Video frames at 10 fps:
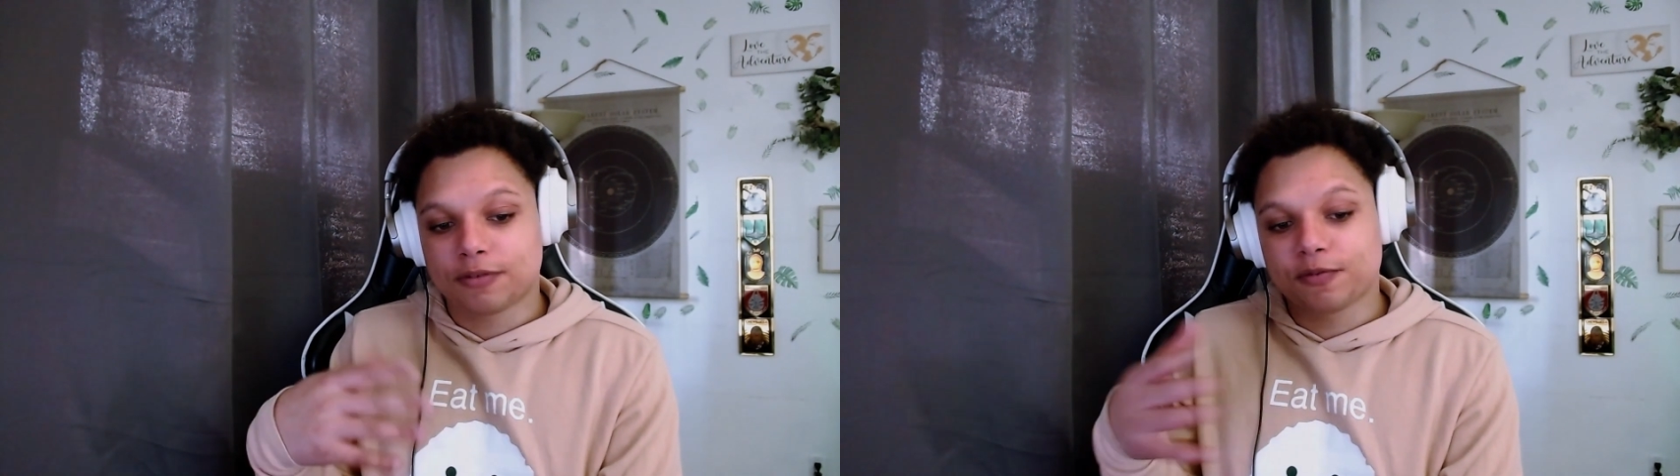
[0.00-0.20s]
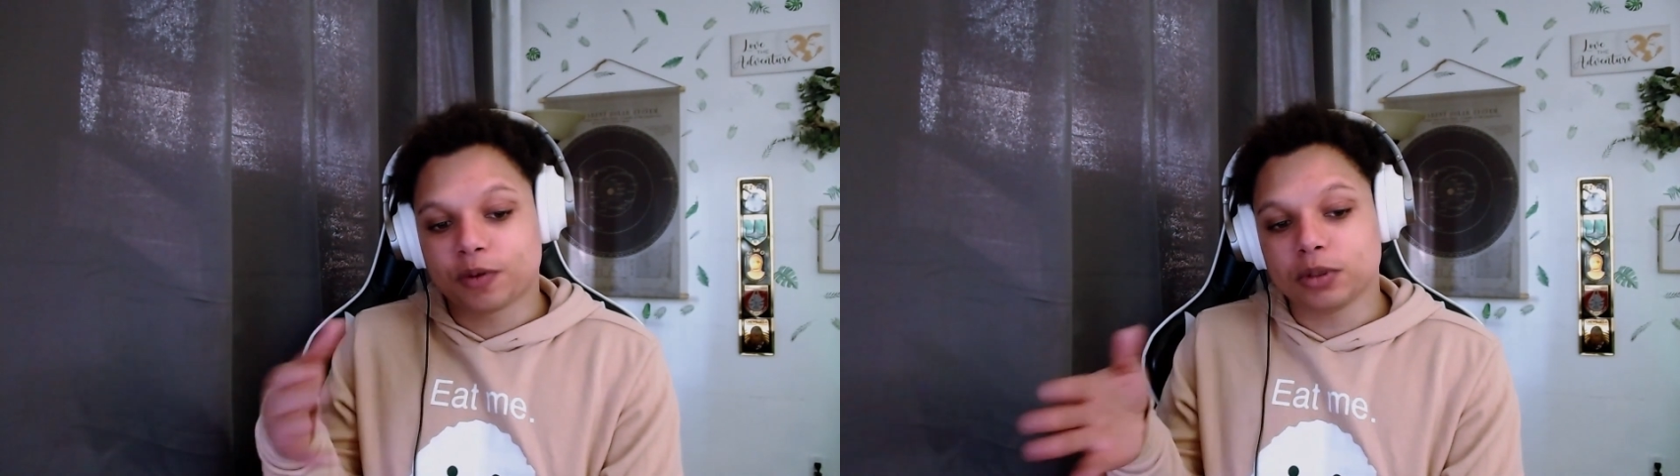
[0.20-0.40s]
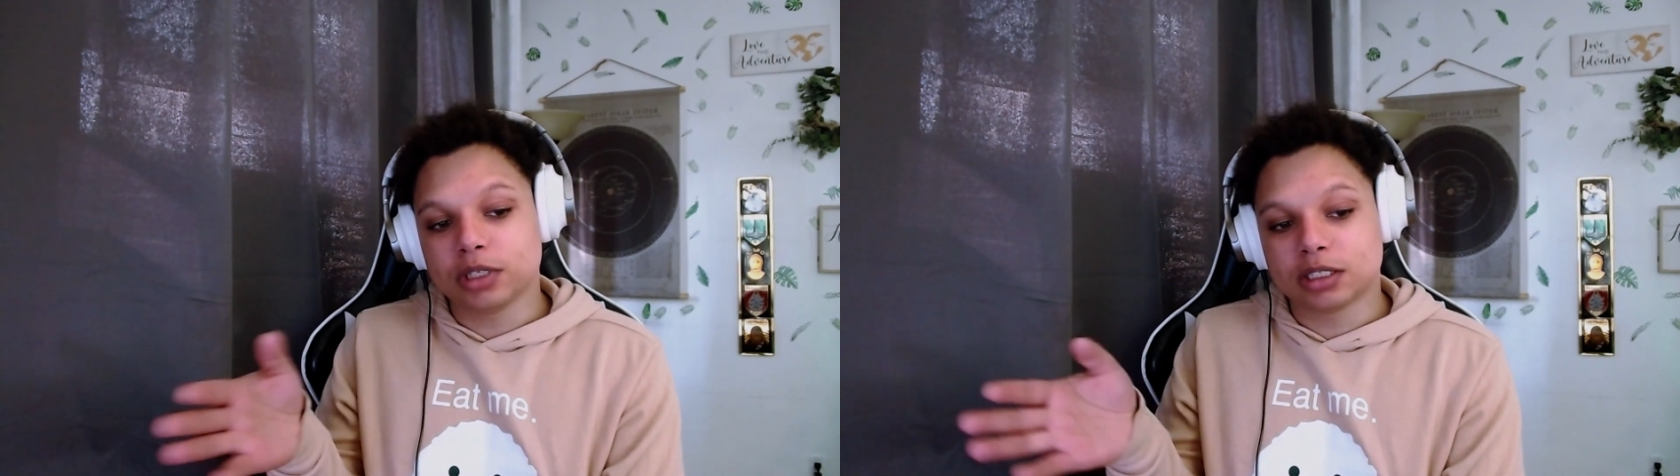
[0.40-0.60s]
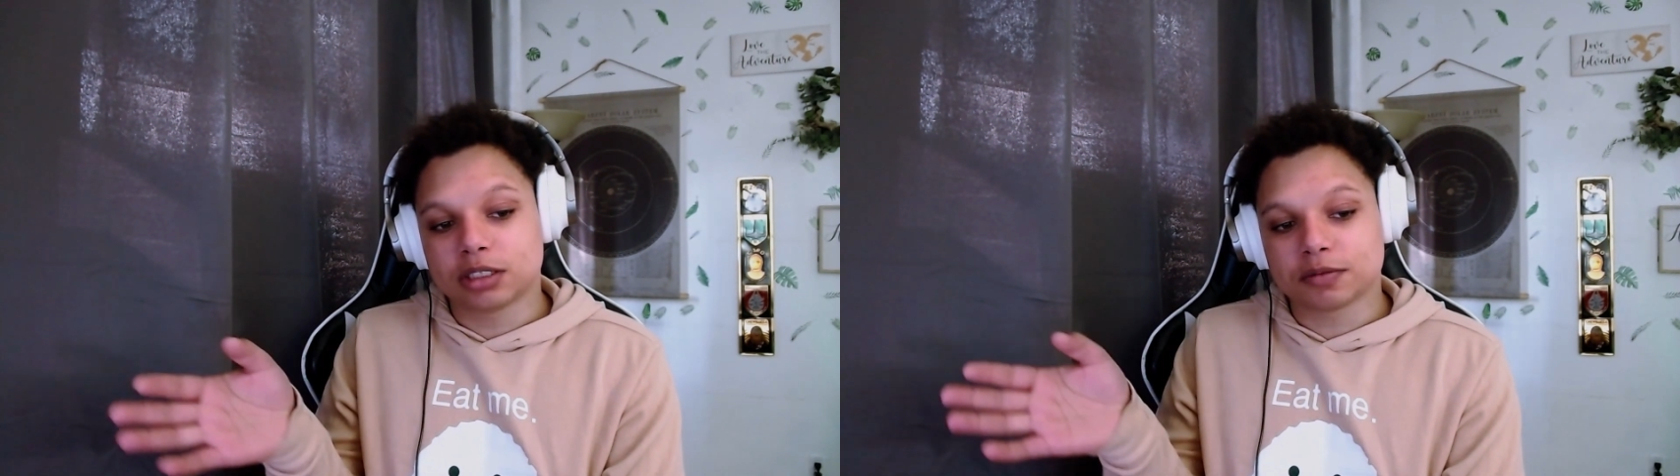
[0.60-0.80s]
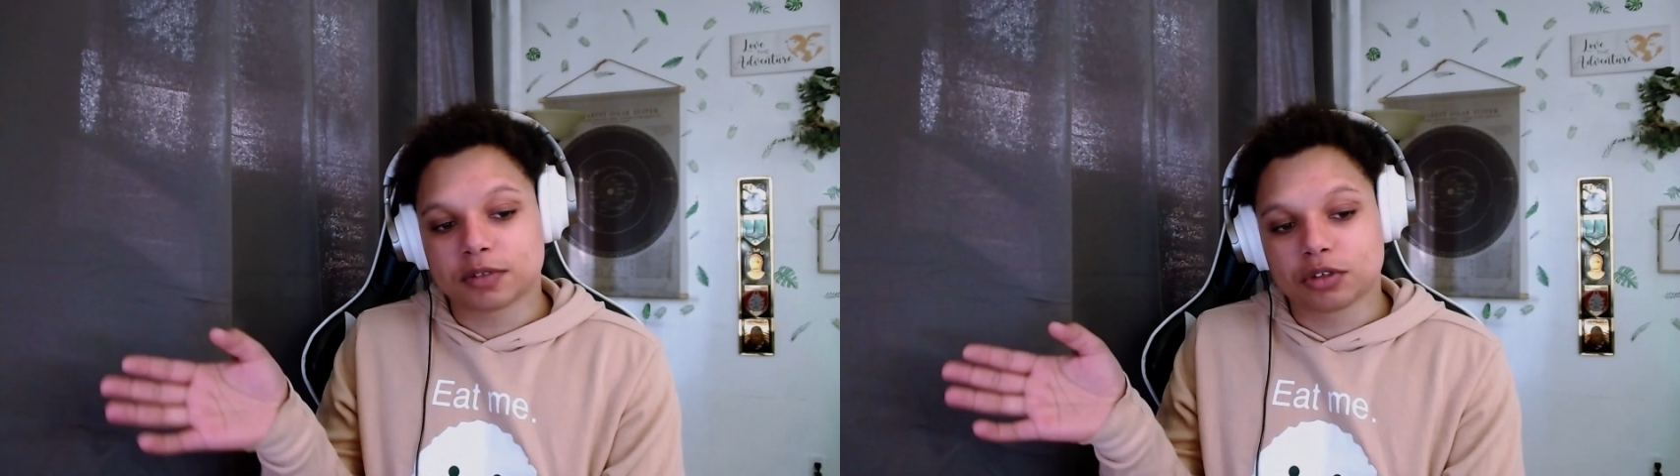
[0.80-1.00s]
foliage
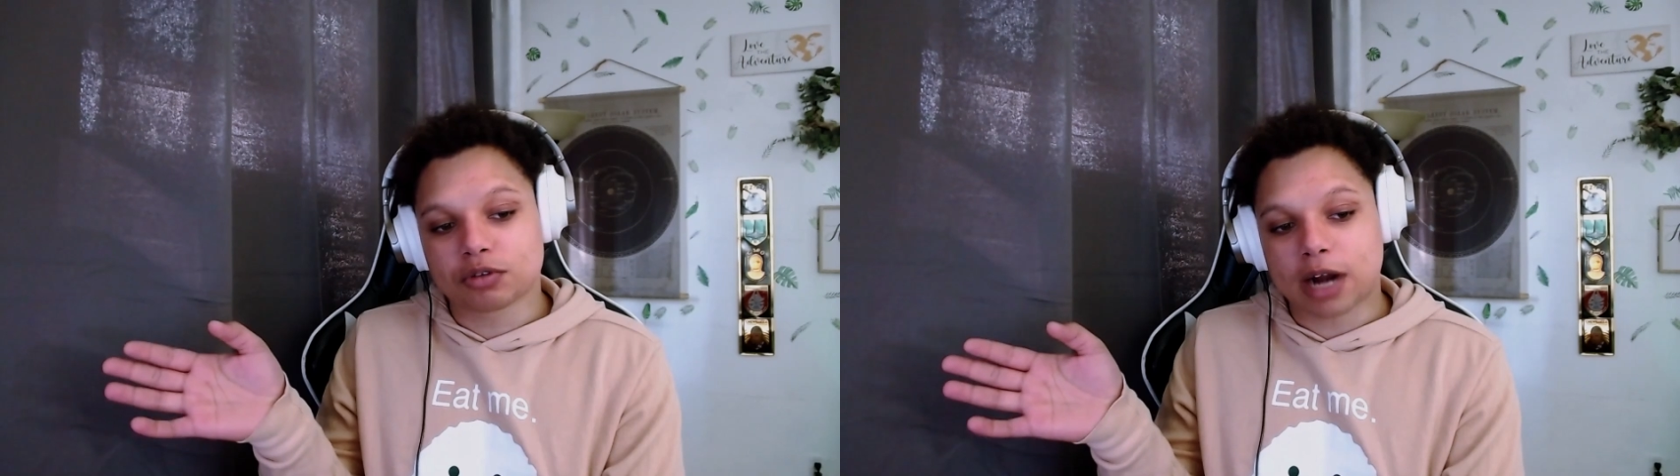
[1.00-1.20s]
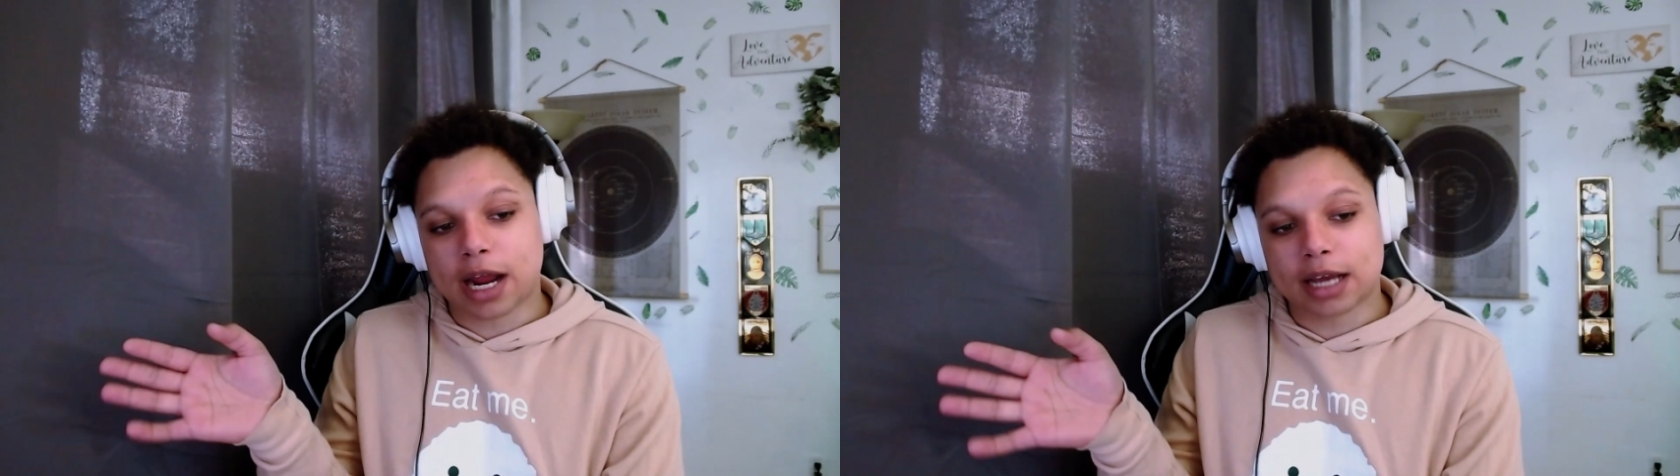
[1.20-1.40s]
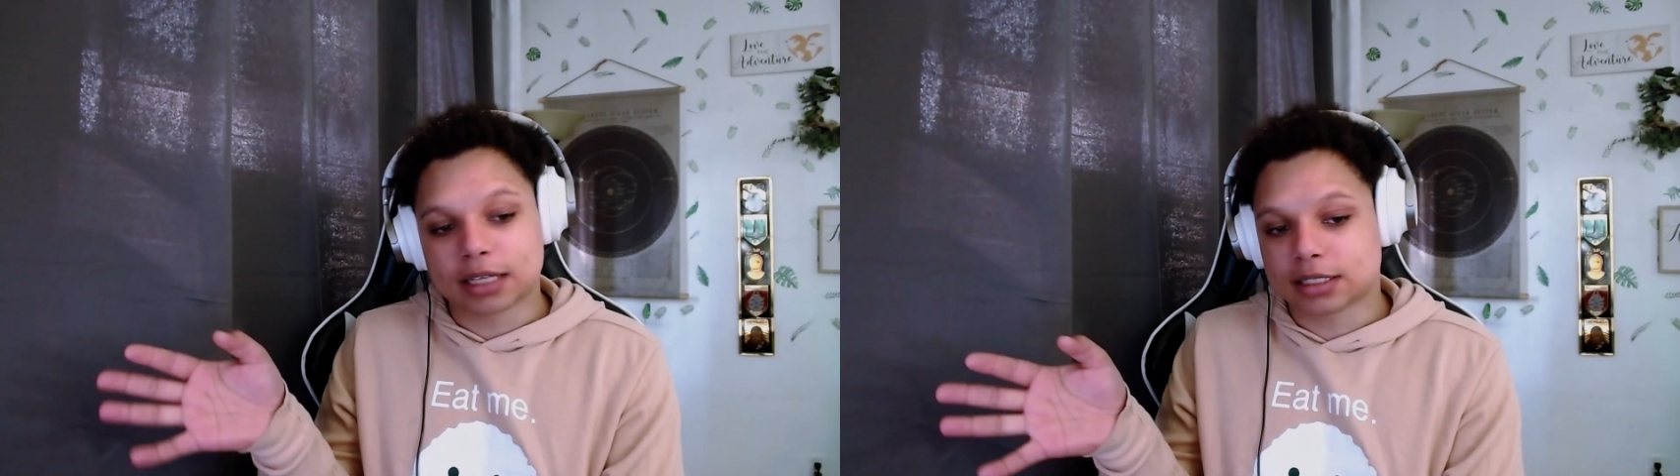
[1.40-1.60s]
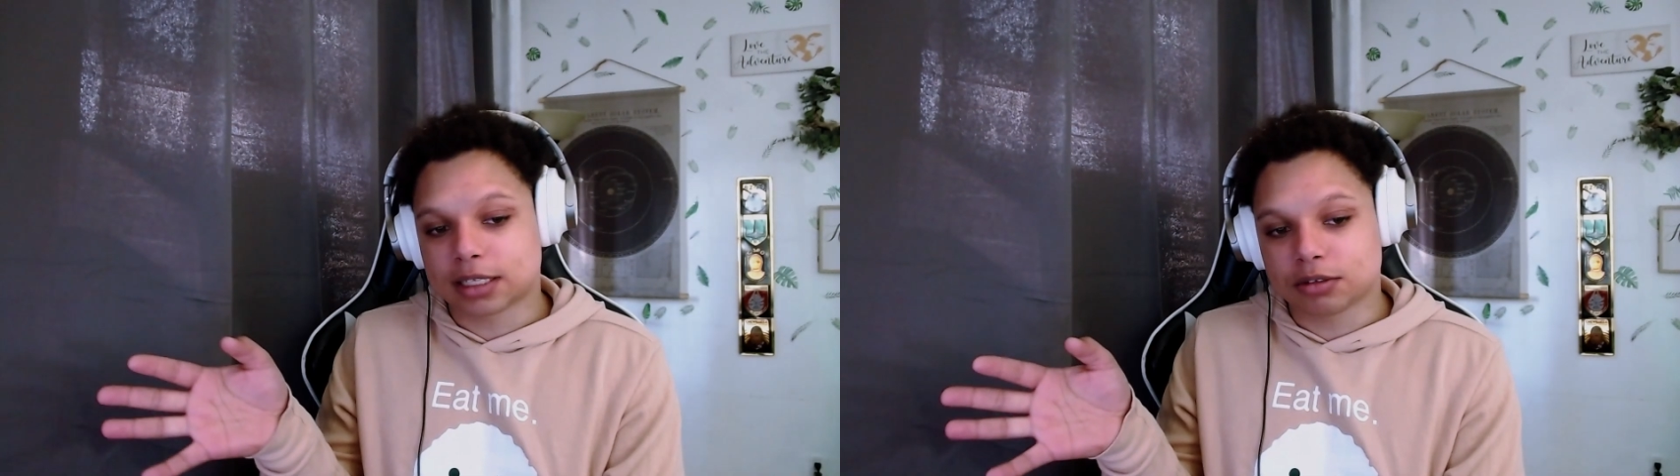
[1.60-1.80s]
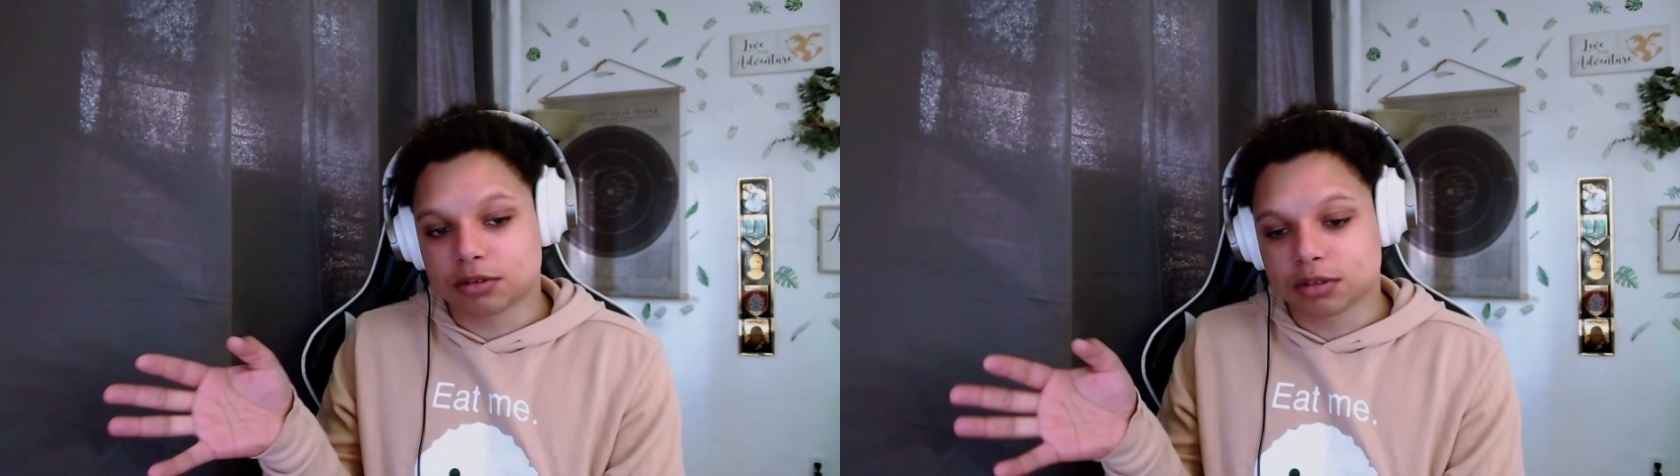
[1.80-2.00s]
of the grass that
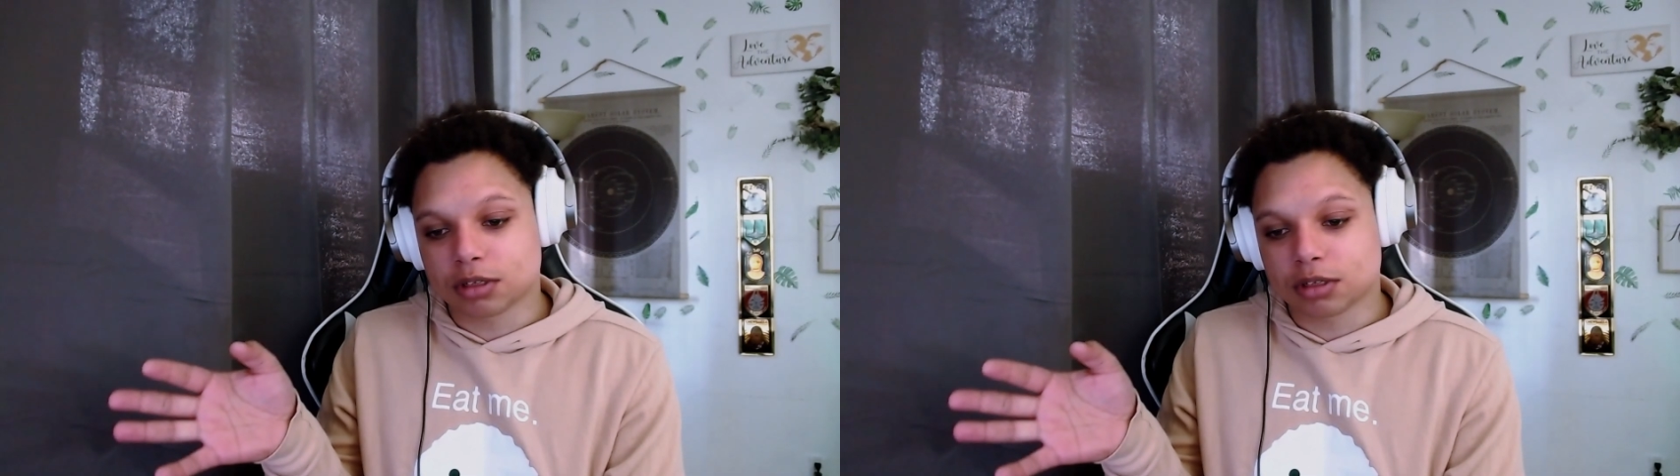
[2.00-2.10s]
grows